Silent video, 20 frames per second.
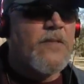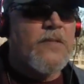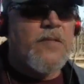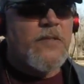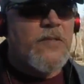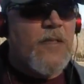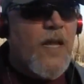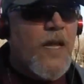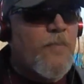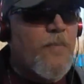this is
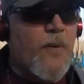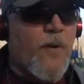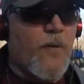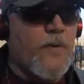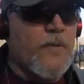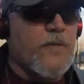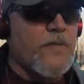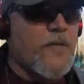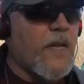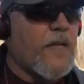a state
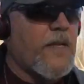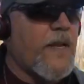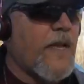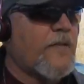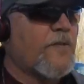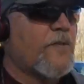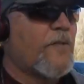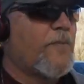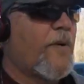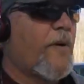park. It's not a
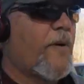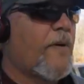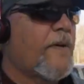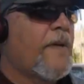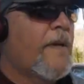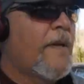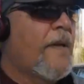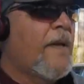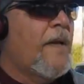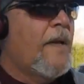national park.
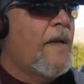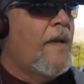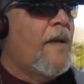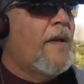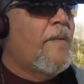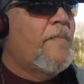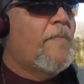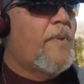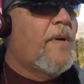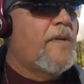
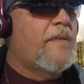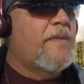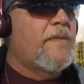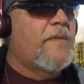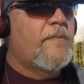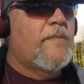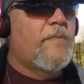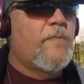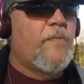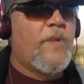But
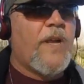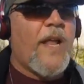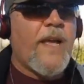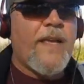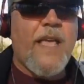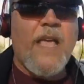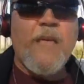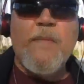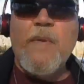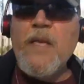when I
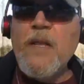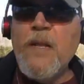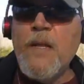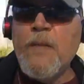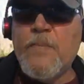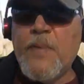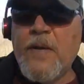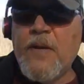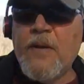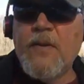came in
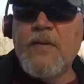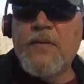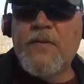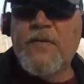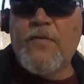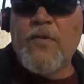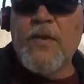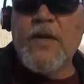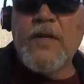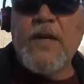up here at
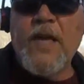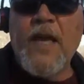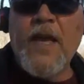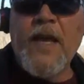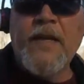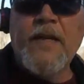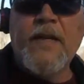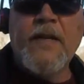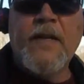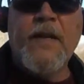the front
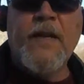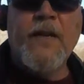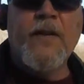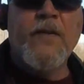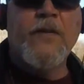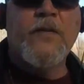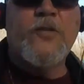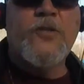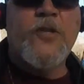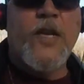gate
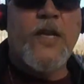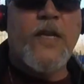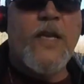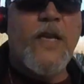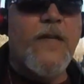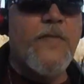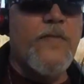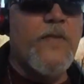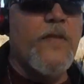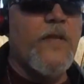here to check
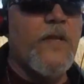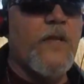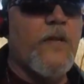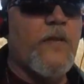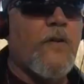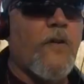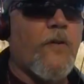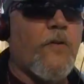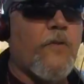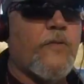in, the
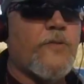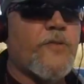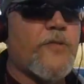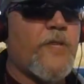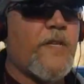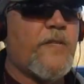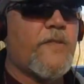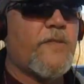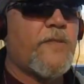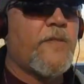girl
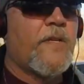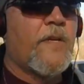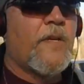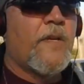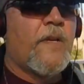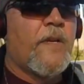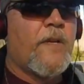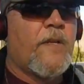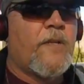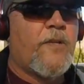says,
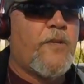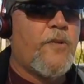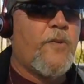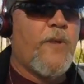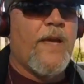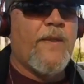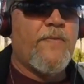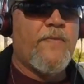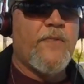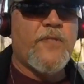"Do
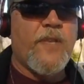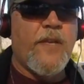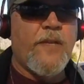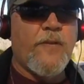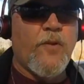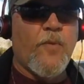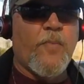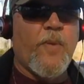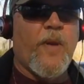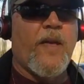you have the
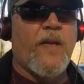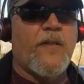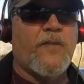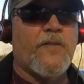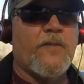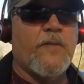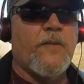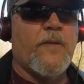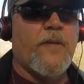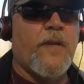senior
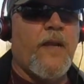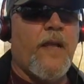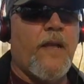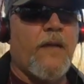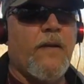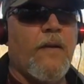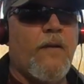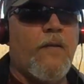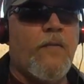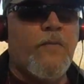pass?" And
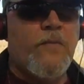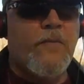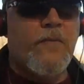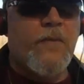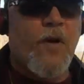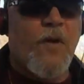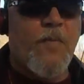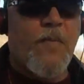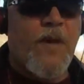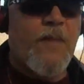I go,
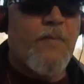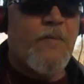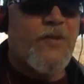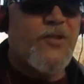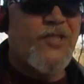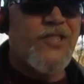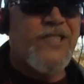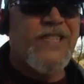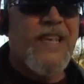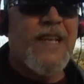"No, ma'am."
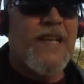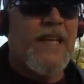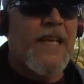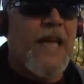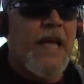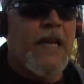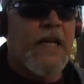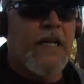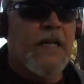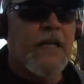But she said it
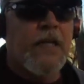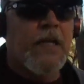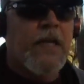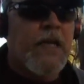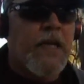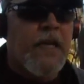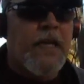kind of